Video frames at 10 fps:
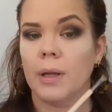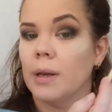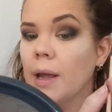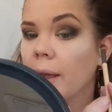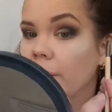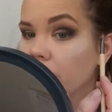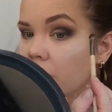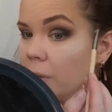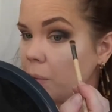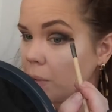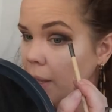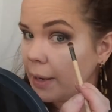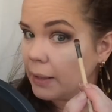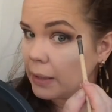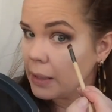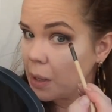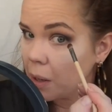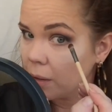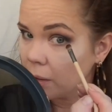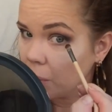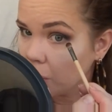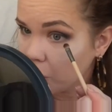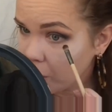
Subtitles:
and ever so lightly go on your